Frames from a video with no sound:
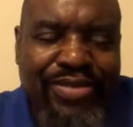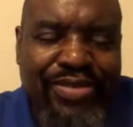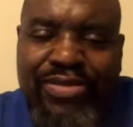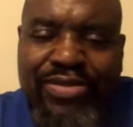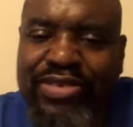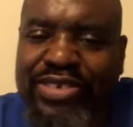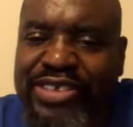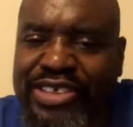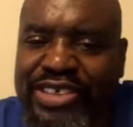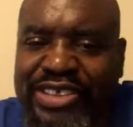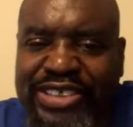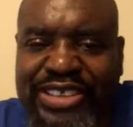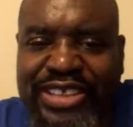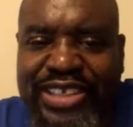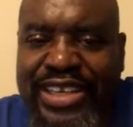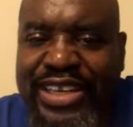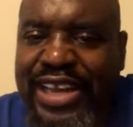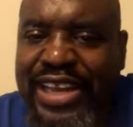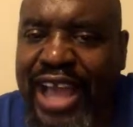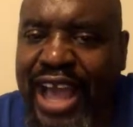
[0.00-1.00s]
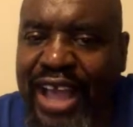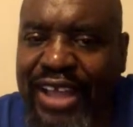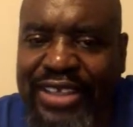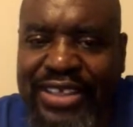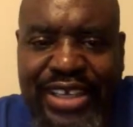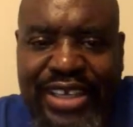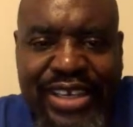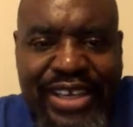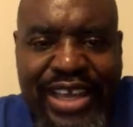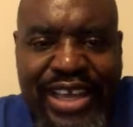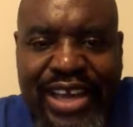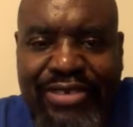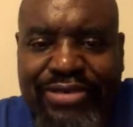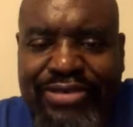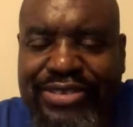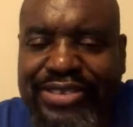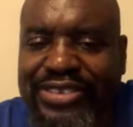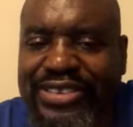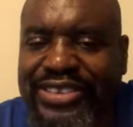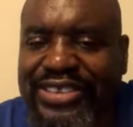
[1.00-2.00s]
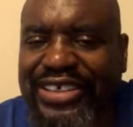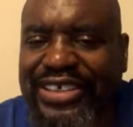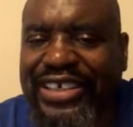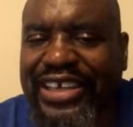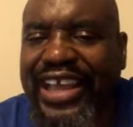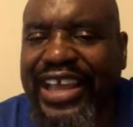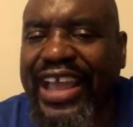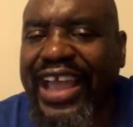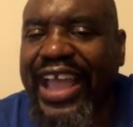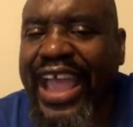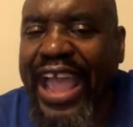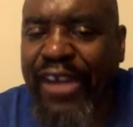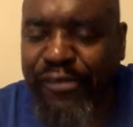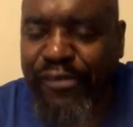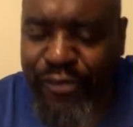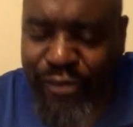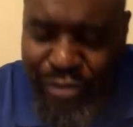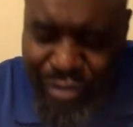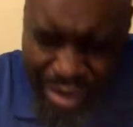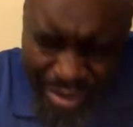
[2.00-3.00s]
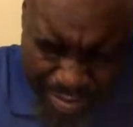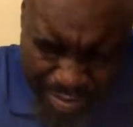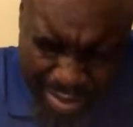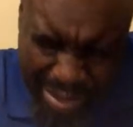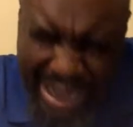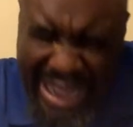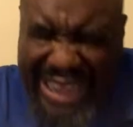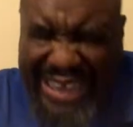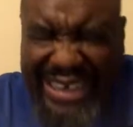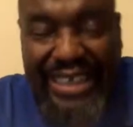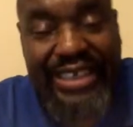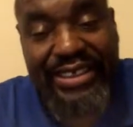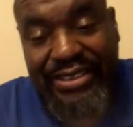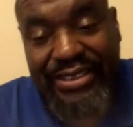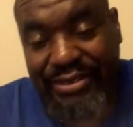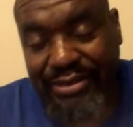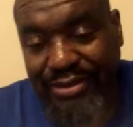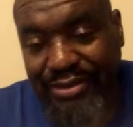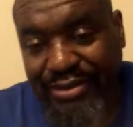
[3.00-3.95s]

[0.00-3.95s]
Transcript: was just knocking out everybody.